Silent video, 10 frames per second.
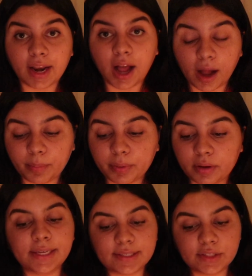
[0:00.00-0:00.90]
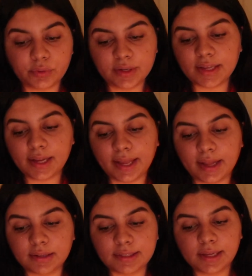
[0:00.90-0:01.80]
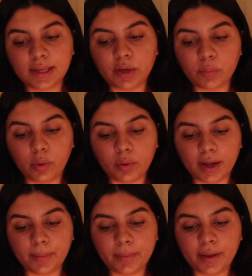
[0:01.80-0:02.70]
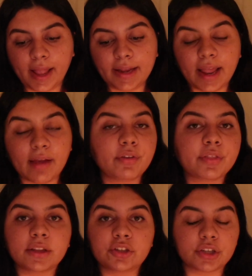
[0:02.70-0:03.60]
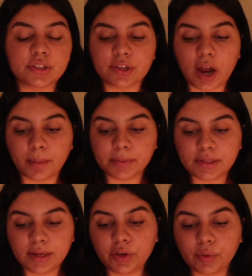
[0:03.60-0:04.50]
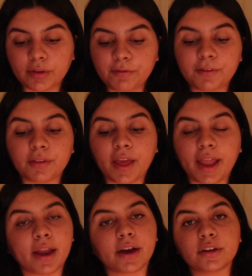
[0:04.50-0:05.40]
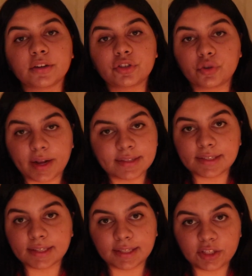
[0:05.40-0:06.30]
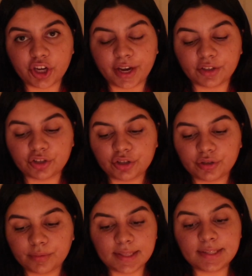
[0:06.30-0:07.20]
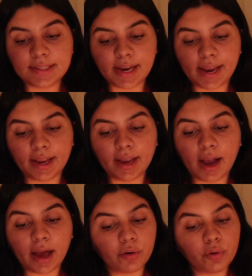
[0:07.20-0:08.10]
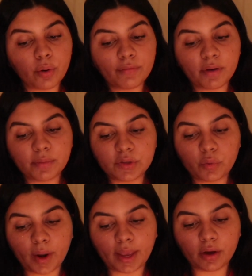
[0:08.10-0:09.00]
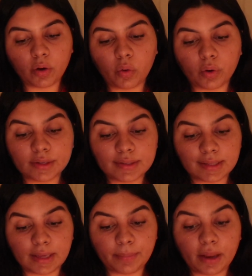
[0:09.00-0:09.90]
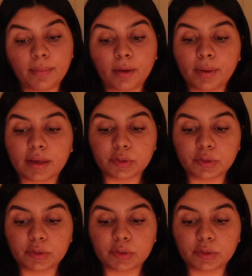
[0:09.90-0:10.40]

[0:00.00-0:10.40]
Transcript: get up." And as soon as I yelled, he woke up and everything just stopped, and you can feel the air drastically change. To this day, I don't know if I was awake or asleep and maybe